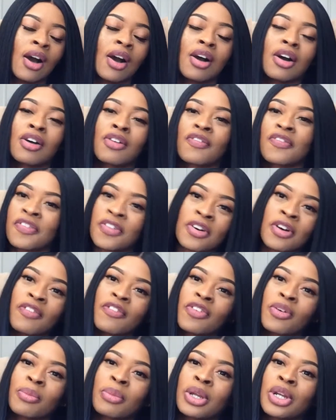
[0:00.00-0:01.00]
um, fun
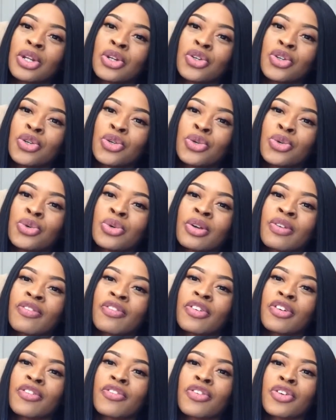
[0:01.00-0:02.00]
for me to do and
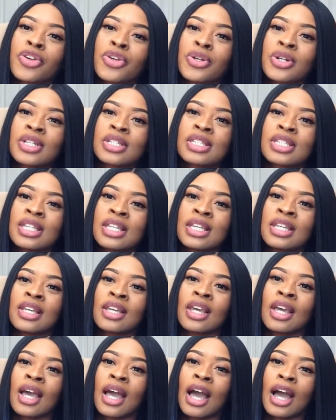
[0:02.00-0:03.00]
fun for you to
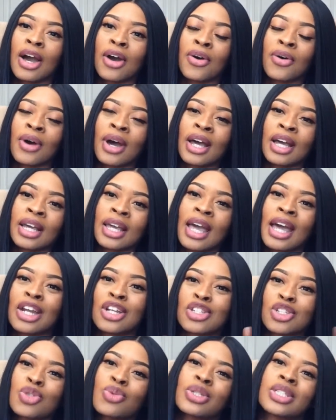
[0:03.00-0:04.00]
see how I kind
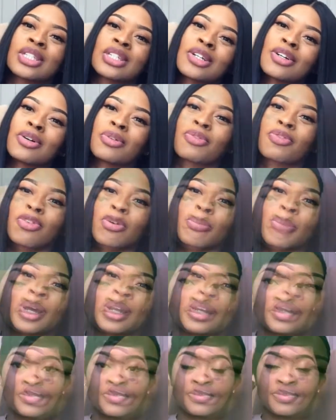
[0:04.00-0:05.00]
of switch it up from
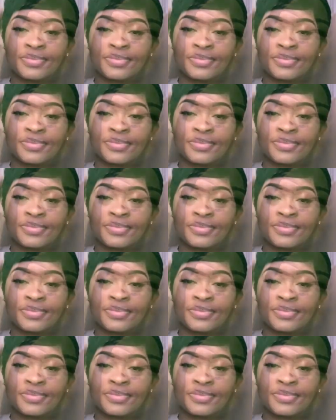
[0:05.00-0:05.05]
my day to